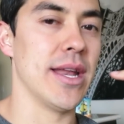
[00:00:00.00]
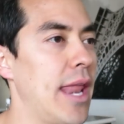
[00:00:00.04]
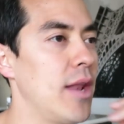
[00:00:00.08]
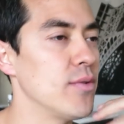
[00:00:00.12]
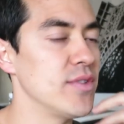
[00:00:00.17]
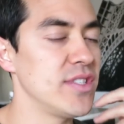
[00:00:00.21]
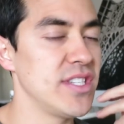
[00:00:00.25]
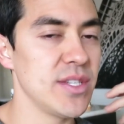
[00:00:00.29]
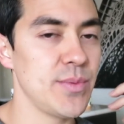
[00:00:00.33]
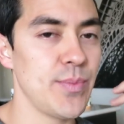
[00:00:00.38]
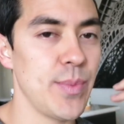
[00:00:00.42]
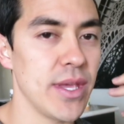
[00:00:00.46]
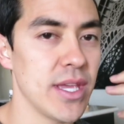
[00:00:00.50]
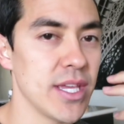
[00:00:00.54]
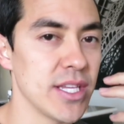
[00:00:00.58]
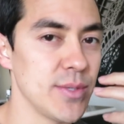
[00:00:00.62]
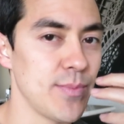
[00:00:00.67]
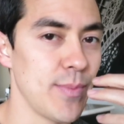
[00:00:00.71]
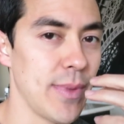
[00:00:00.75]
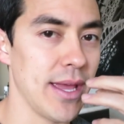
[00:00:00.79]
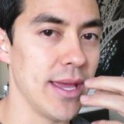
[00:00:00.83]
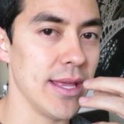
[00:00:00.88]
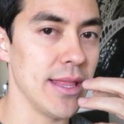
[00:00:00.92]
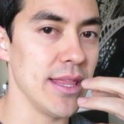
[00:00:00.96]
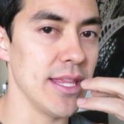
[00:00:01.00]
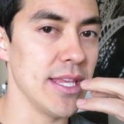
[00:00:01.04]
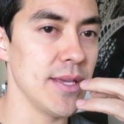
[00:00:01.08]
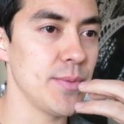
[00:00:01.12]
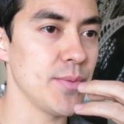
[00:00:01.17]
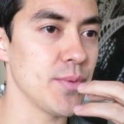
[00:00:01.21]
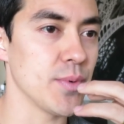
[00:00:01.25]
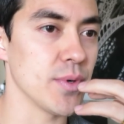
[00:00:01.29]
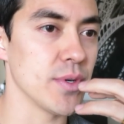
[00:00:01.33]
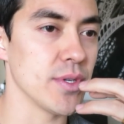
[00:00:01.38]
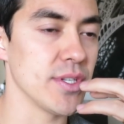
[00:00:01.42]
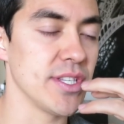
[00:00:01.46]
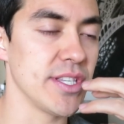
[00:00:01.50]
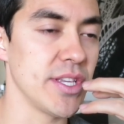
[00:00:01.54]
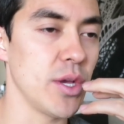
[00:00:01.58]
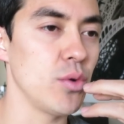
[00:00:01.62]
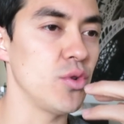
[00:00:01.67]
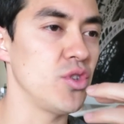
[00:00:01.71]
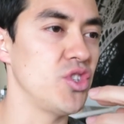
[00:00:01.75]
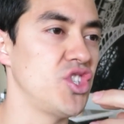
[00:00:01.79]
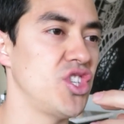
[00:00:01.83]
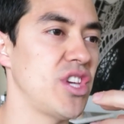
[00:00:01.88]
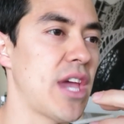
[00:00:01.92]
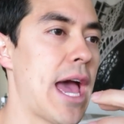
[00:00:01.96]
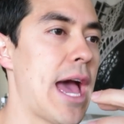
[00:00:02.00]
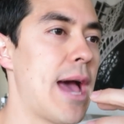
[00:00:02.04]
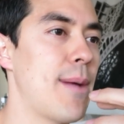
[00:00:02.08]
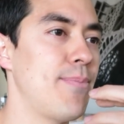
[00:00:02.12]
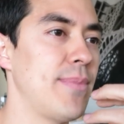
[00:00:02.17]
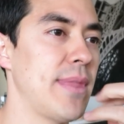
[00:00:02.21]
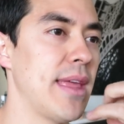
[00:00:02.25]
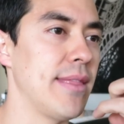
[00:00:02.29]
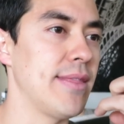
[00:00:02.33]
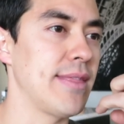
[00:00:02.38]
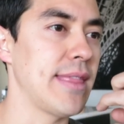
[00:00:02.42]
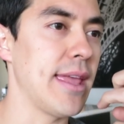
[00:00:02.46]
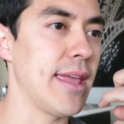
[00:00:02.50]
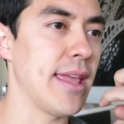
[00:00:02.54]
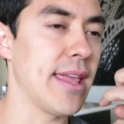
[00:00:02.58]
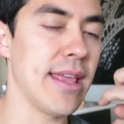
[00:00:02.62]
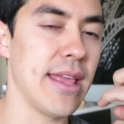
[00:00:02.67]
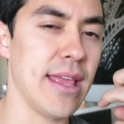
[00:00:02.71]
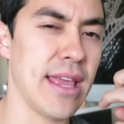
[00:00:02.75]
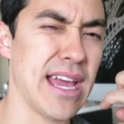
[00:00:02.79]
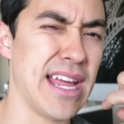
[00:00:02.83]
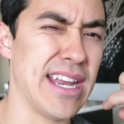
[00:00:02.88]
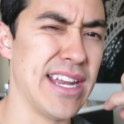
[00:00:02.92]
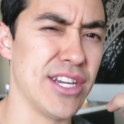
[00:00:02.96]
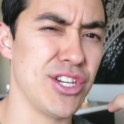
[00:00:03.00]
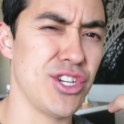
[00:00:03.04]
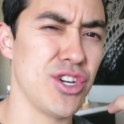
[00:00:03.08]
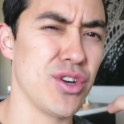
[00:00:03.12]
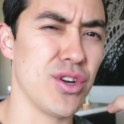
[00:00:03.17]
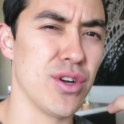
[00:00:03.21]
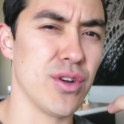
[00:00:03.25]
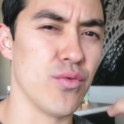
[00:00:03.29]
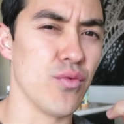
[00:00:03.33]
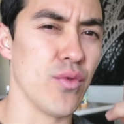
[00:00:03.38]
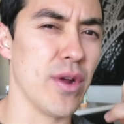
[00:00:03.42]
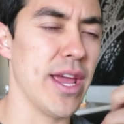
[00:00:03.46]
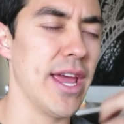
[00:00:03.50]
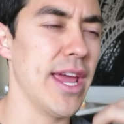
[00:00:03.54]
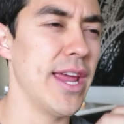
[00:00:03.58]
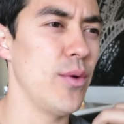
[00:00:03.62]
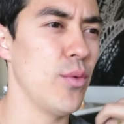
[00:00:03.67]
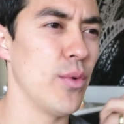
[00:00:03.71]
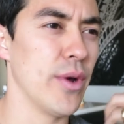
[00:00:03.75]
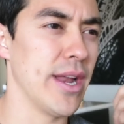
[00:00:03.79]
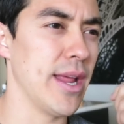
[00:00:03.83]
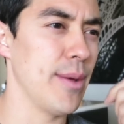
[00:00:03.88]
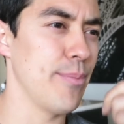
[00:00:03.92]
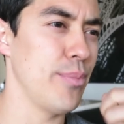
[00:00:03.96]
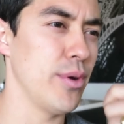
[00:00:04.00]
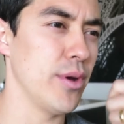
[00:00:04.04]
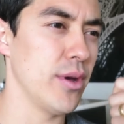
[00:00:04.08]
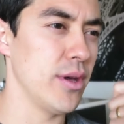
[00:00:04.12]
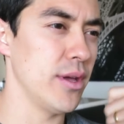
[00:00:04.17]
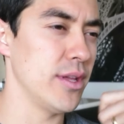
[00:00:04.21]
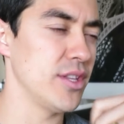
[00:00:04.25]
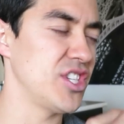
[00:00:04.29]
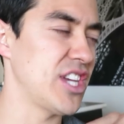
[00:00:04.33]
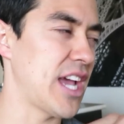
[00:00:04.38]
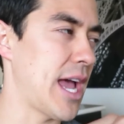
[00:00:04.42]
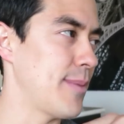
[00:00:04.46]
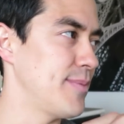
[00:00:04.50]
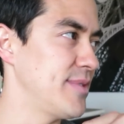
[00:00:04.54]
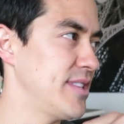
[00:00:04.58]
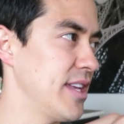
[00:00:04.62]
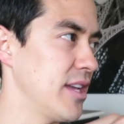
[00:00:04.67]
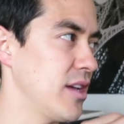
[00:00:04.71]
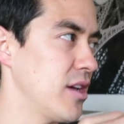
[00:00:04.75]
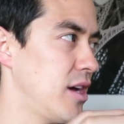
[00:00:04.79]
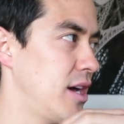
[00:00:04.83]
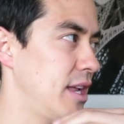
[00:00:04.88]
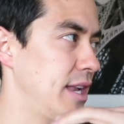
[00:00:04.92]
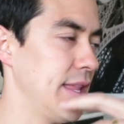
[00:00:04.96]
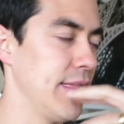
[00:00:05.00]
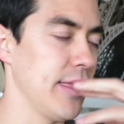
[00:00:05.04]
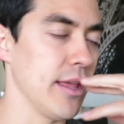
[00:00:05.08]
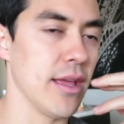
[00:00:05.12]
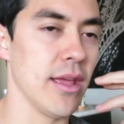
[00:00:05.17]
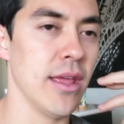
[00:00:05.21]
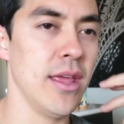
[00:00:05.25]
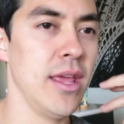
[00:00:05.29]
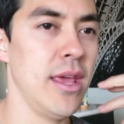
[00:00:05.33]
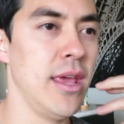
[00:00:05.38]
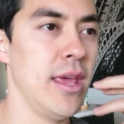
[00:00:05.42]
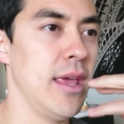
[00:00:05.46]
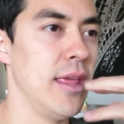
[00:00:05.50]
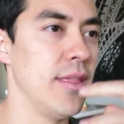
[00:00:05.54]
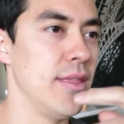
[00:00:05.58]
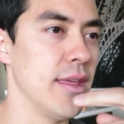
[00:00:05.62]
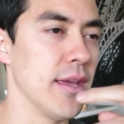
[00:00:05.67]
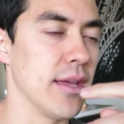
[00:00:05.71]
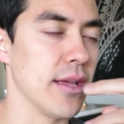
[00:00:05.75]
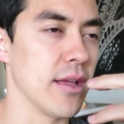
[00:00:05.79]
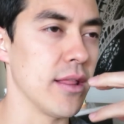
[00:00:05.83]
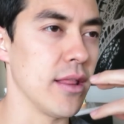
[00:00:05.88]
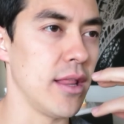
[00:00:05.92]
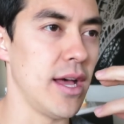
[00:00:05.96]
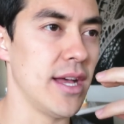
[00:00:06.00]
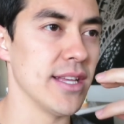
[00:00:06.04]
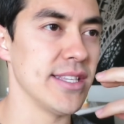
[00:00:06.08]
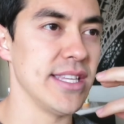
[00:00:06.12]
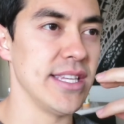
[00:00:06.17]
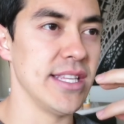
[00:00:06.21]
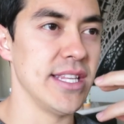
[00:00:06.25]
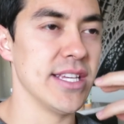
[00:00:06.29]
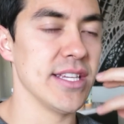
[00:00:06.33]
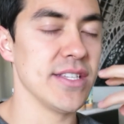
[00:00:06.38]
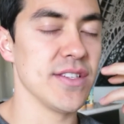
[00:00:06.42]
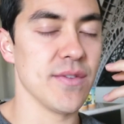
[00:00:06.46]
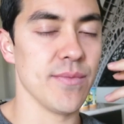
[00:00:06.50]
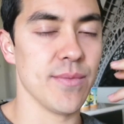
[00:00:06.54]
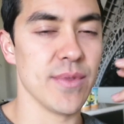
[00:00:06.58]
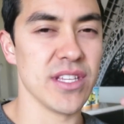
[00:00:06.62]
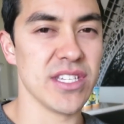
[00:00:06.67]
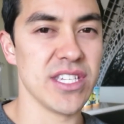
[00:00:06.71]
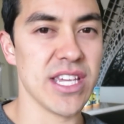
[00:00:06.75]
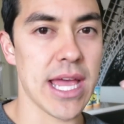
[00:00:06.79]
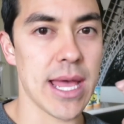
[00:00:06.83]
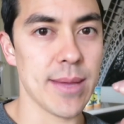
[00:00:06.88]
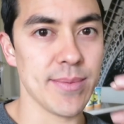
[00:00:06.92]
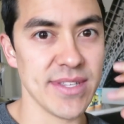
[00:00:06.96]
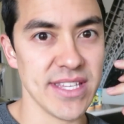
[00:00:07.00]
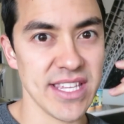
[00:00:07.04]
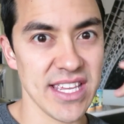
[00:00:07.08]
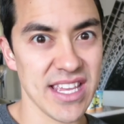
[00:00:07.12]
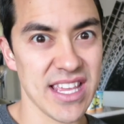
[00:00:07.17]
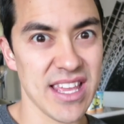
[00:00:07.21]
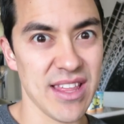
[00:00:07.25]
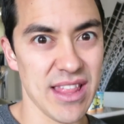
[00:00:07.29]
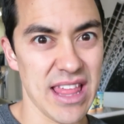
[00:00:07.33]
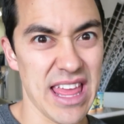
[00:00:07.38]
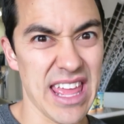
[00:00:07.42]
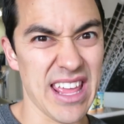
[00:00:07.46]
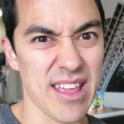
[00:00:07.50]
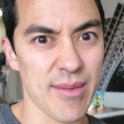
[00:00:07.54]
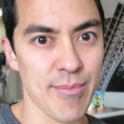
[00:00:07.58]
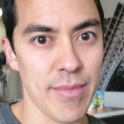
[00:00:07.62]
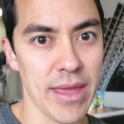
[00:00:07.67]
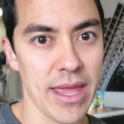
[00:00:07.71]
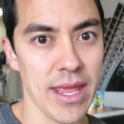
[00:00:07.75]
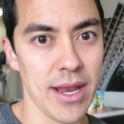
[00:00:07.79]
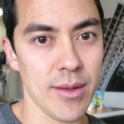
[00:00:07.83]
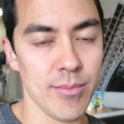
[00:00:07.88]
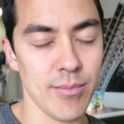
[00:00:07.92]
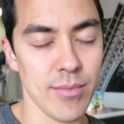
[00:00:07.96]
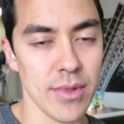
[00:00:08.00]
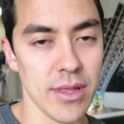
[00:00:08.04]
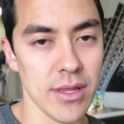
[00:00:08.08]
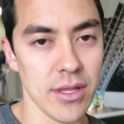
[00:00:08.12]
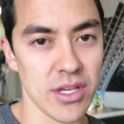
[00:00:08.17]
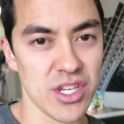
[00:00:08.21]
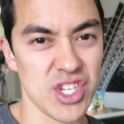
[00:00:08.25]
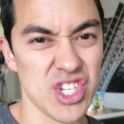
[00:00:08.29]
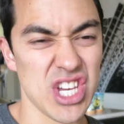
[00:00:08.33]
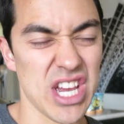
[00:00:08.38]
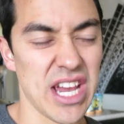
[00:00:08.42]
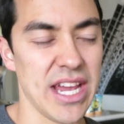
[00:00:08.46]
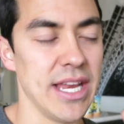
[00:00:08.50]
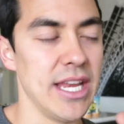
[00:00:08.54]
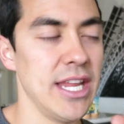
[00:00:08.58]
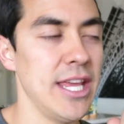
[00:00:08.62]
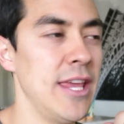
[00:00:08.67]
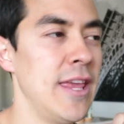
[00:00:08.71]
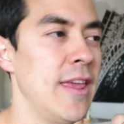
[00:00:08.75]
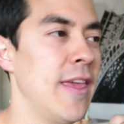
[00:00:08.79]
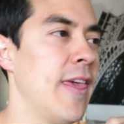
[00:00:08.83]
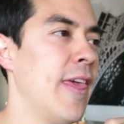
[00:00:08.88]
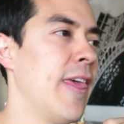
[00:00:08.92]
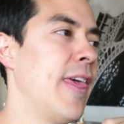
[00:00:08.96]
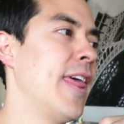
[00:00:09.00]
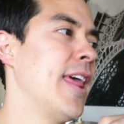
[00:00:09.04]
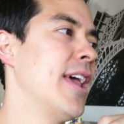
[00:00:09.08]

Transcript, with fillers: And it was just because my lips were so chapped that they kind of turned red when I put chapstick on, and the glossiness from the chapstick like made them look shiny.